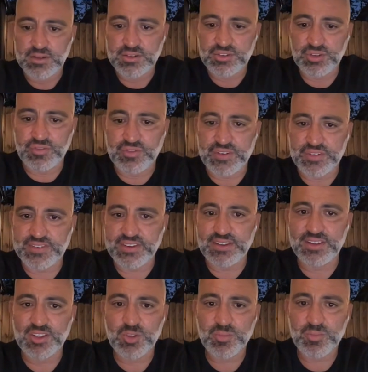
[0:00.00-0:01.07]
$250.
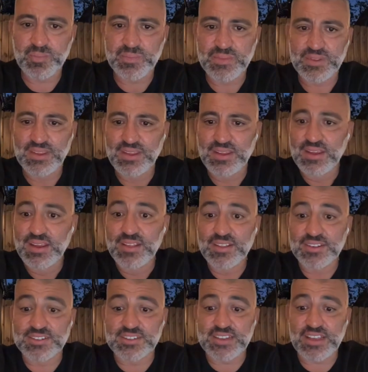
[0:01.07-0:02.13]

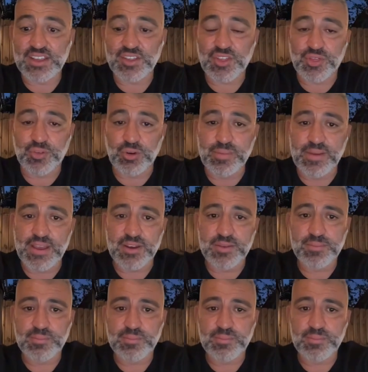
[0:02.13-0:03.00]
This is a 3-bed,